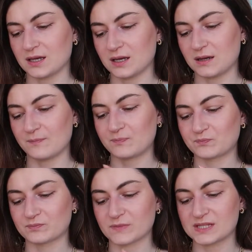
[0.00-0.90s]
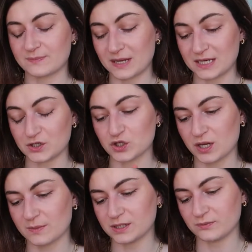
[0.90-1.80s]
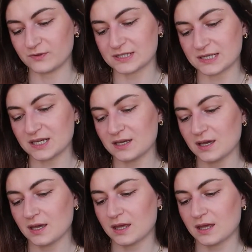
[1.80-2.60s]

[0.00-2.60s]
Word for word: Um, it's made in Germany, obviously,